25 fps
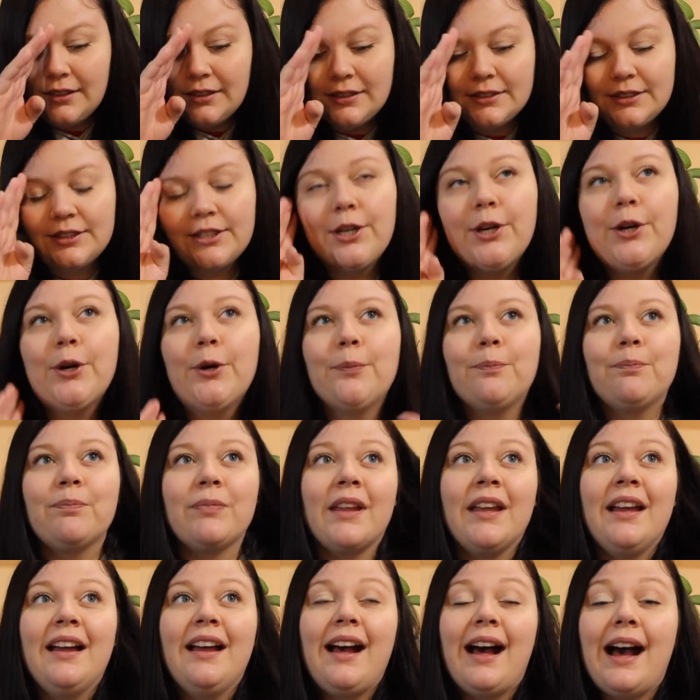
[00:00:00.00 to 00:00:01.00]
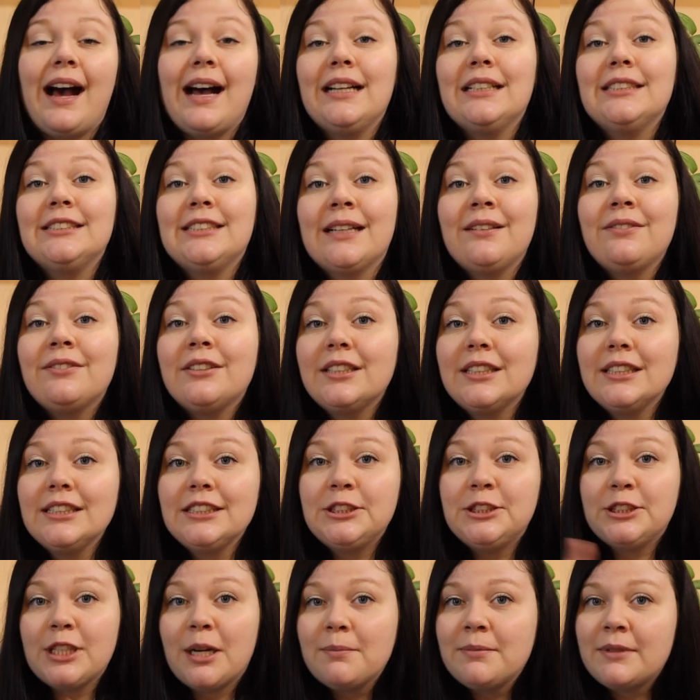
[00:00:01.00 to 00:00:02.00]
So I
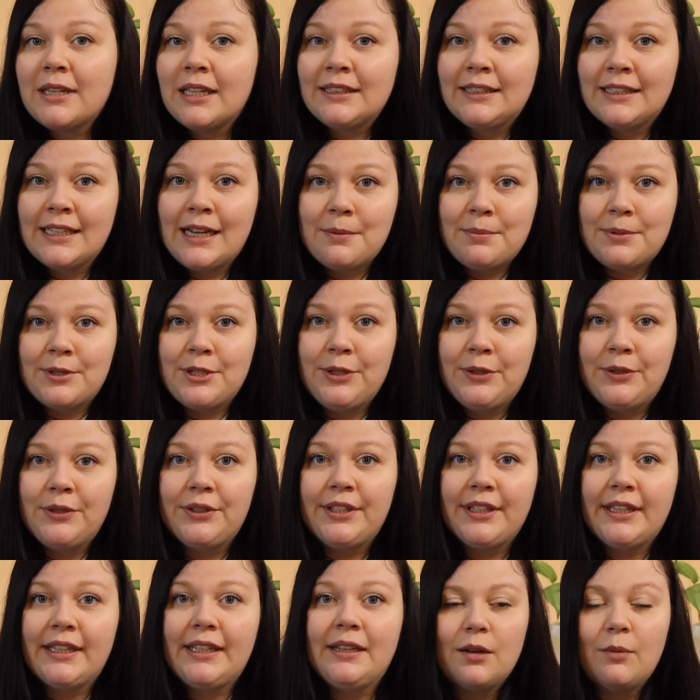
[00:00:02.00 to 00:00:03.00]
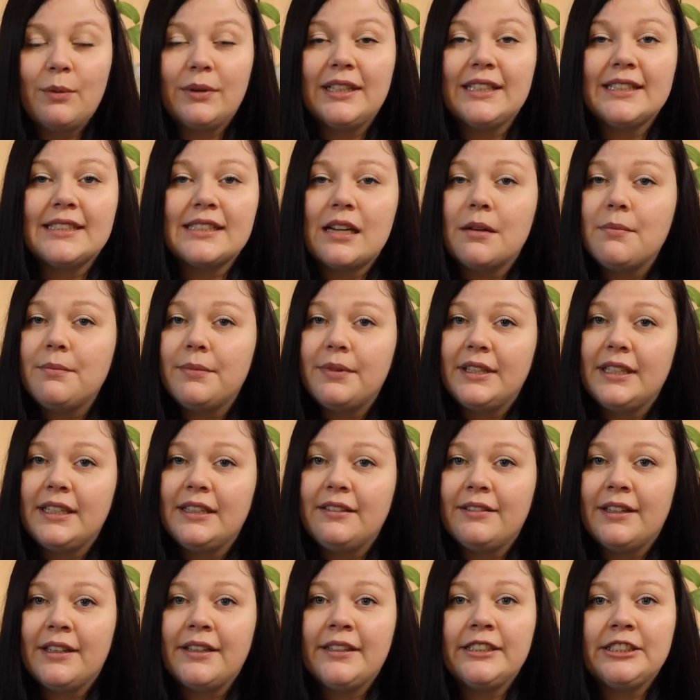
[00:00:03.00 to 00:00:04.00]
definitely jumped at the opportunity when this company
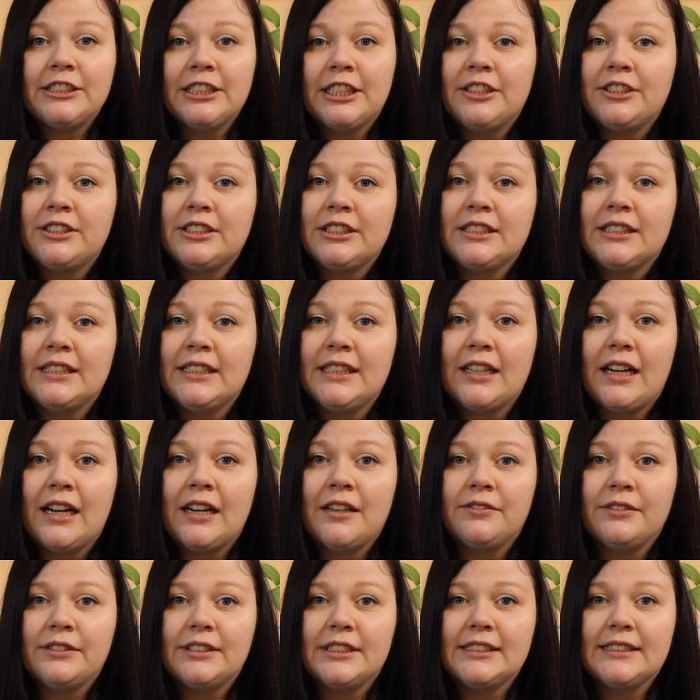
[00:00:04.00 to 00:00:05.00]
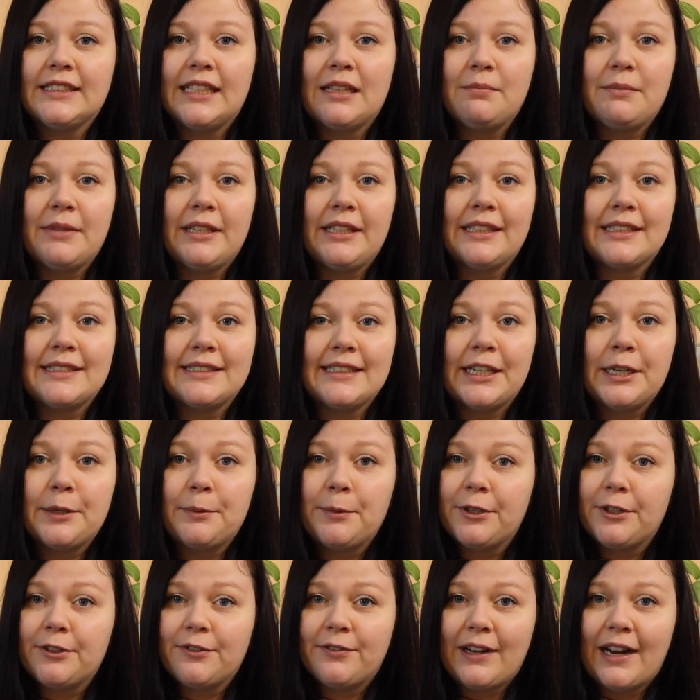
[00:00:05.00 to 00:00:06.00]
very generously offered to send me this air
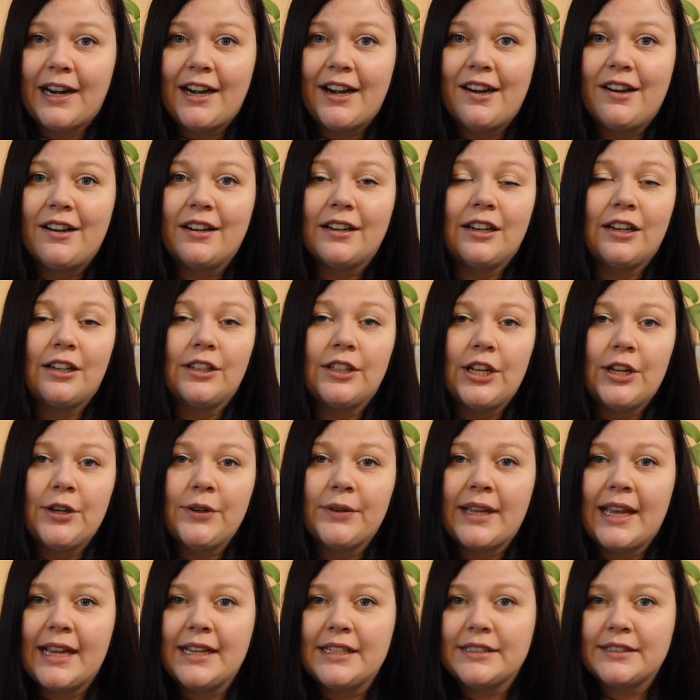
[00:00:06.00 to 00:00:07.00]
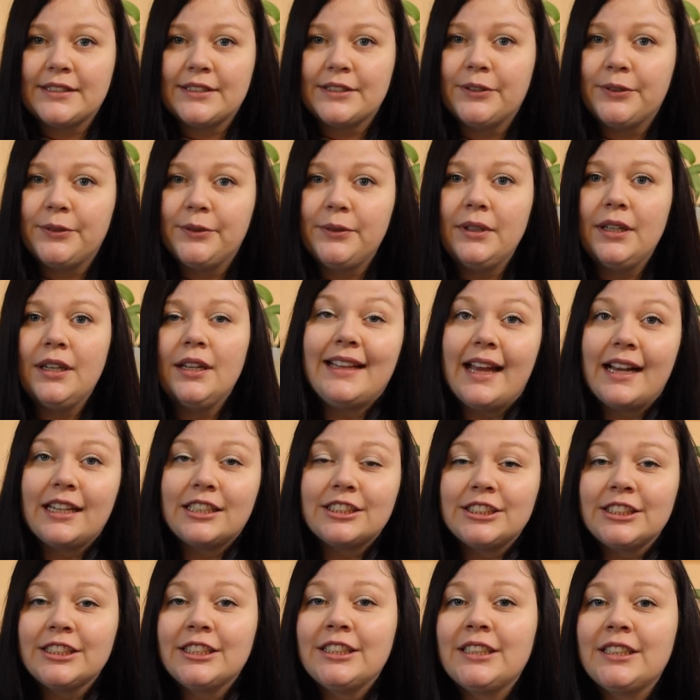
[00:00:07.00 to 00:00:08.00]
purifier called Okaysou. They
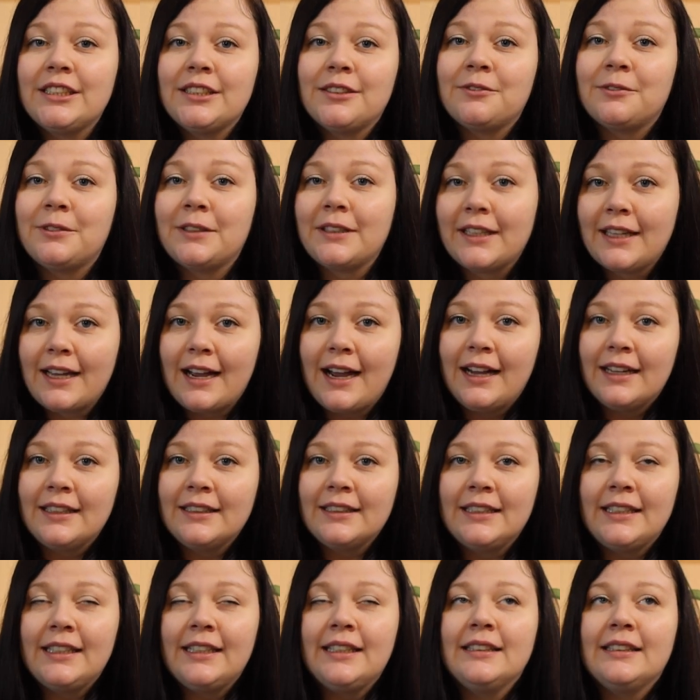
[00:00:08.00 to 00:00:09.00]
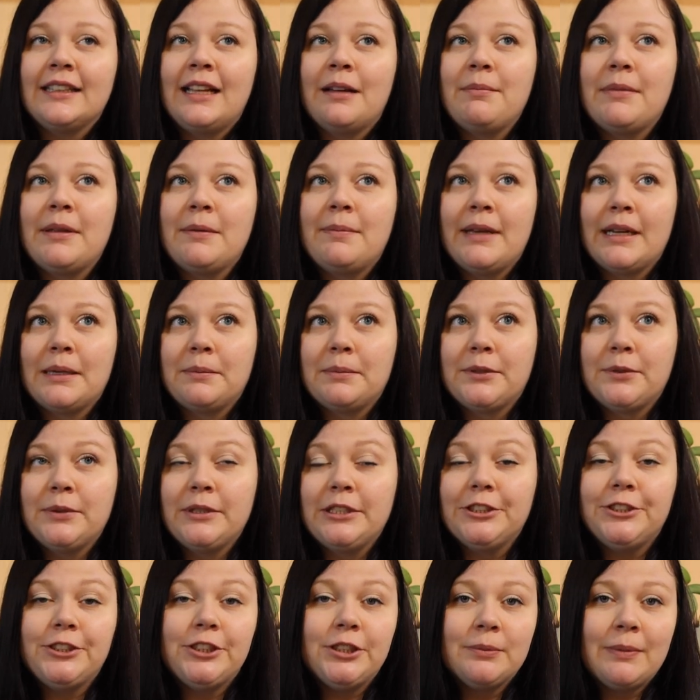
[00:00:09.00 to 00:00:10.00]
actually really kindly let me pick
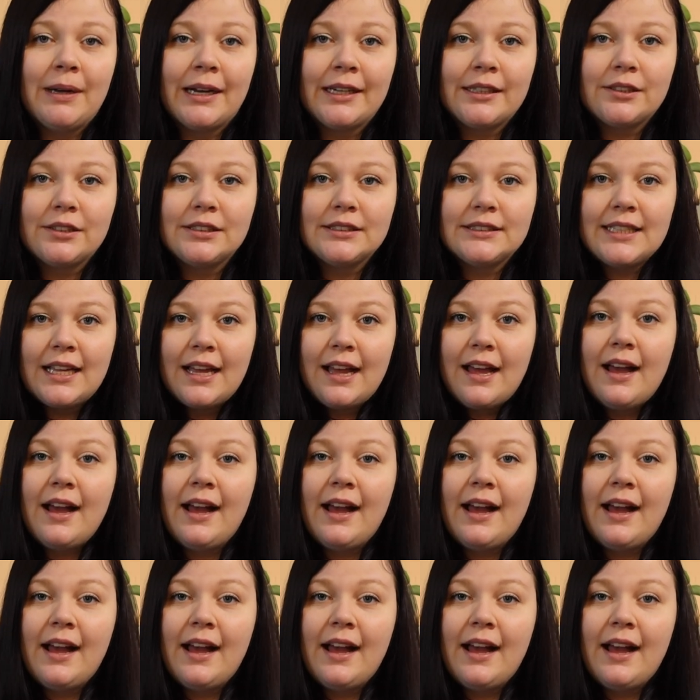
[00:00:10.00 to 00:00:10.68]
between two models.